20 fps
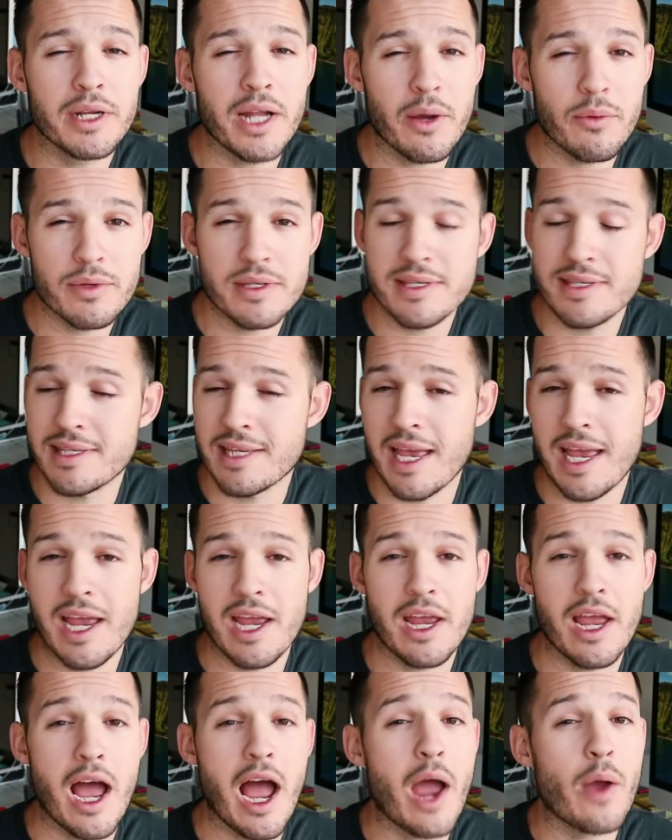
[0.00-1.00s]
but I would
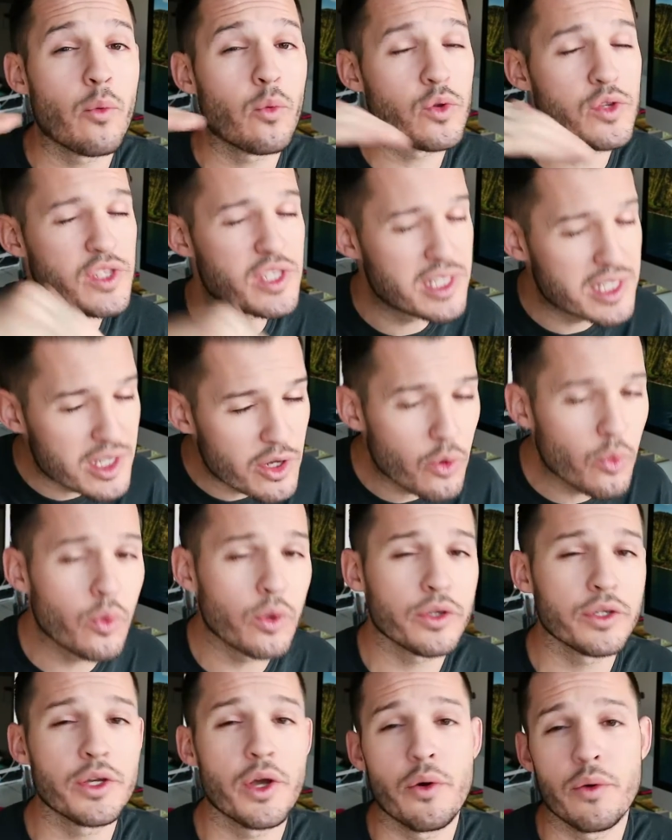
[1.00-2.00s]
say I still
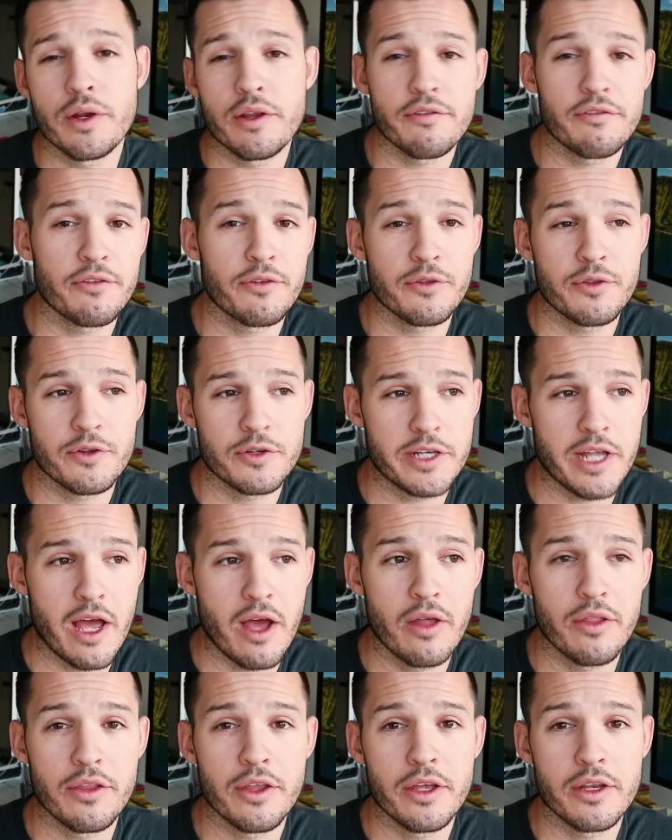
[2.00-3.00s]
wouldn't go any further
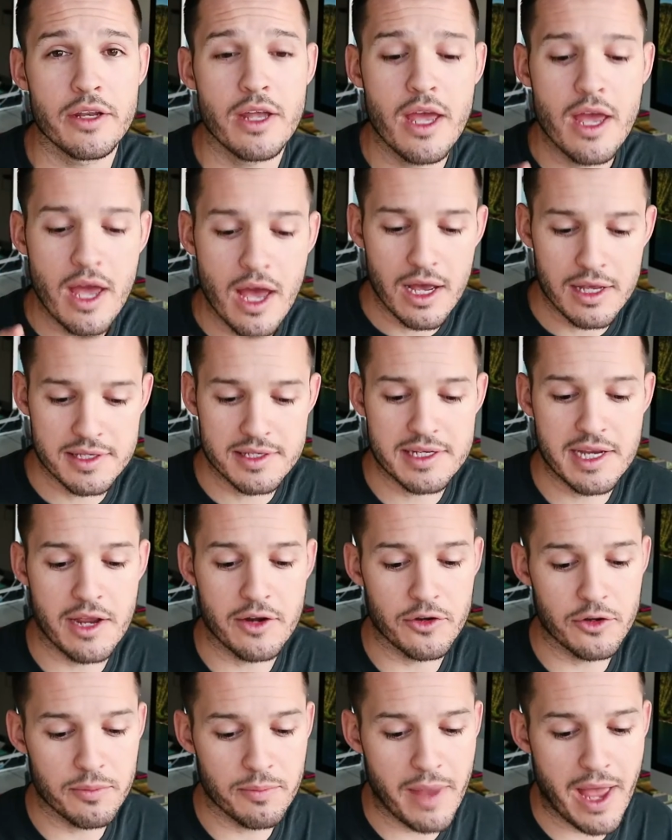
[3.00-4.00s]
down than a
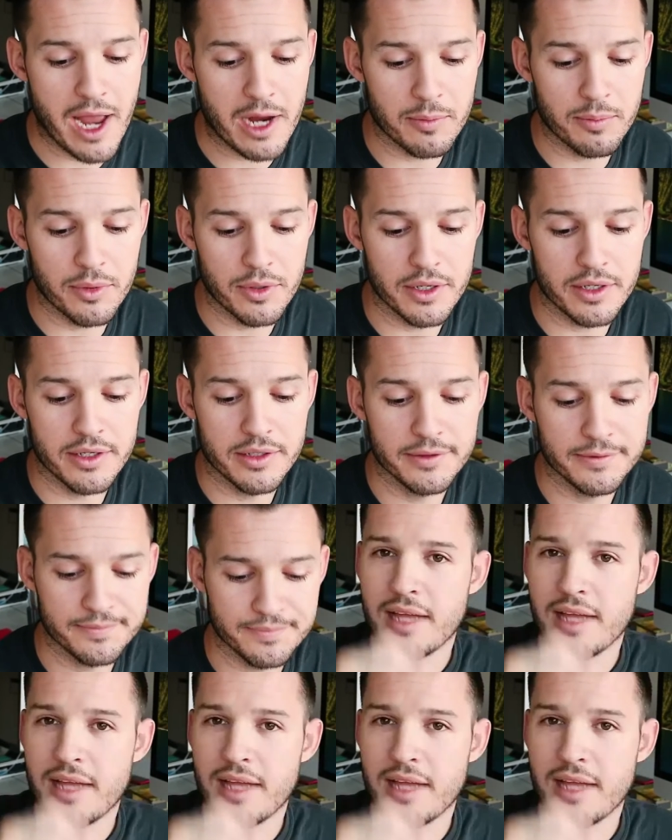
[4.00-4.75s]
standard MacBook.